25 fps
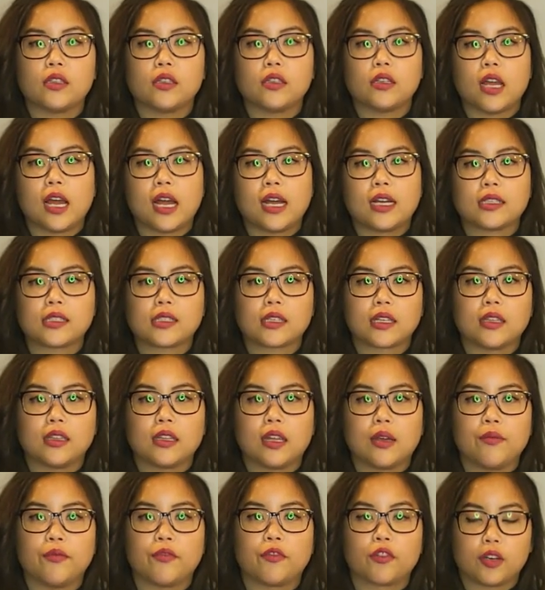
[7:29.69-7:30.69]
asking
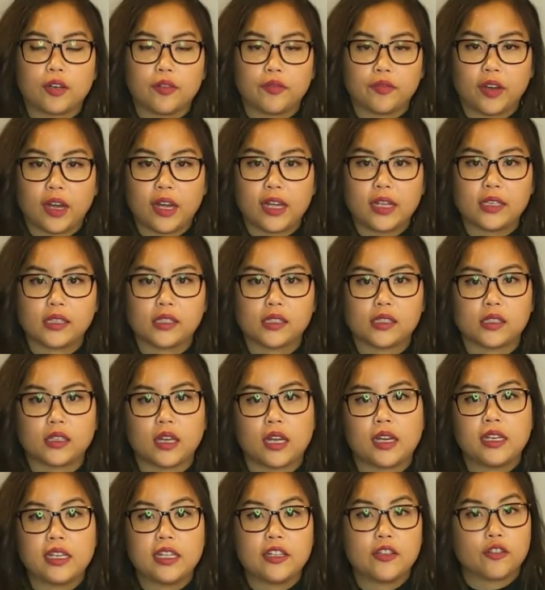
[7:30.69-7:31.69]
them for advice.
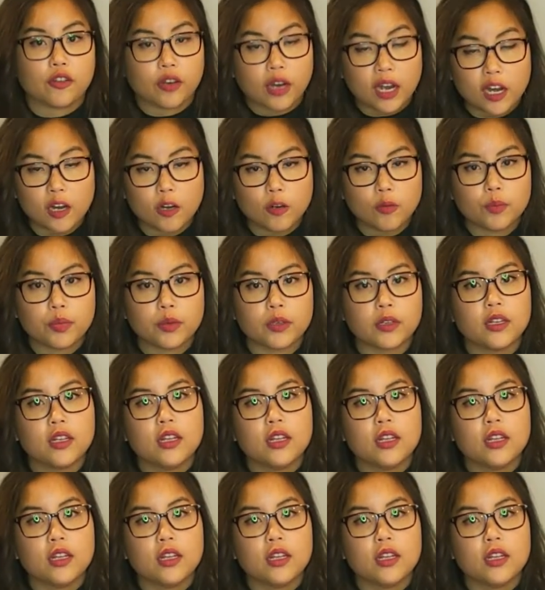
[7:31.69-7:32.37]
I need your help.